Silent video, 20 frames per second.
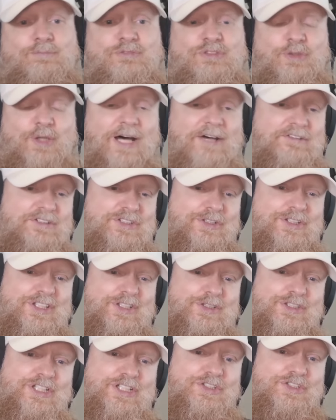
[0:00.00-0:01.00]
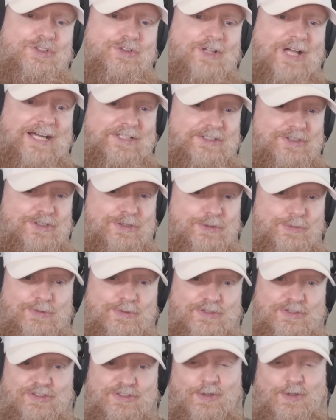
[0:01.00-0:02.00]
So obviously you teach a lot of
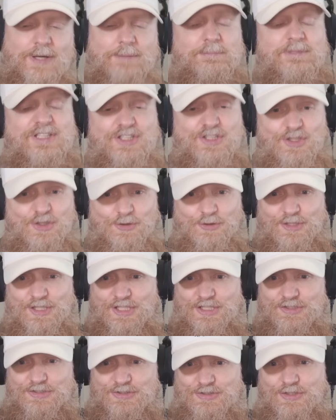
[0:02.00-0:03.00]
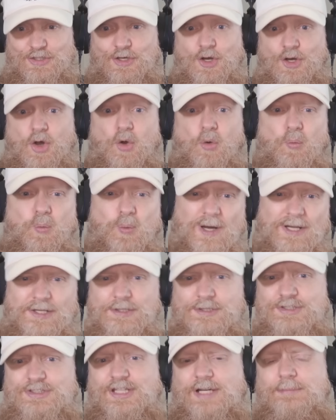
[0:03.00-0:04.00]
students. So I'm curious, what
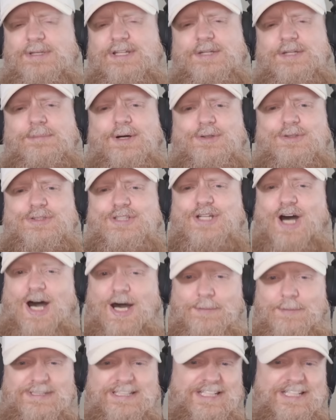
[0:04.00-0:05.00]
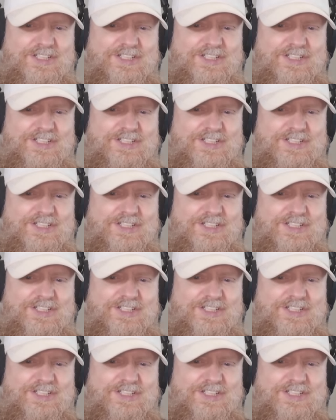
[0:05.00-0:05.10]
are some of the most common